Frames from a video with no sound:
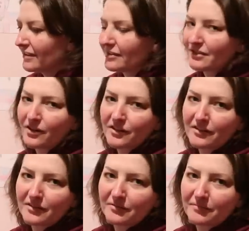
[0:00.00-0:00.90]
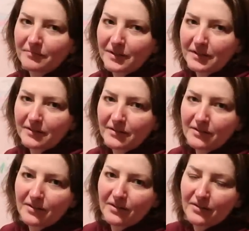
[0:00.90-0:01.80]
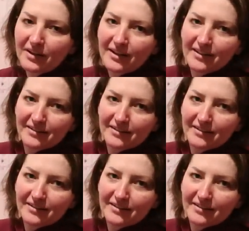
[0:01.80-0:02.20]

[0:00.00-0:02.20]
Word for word: That's hard, but okay.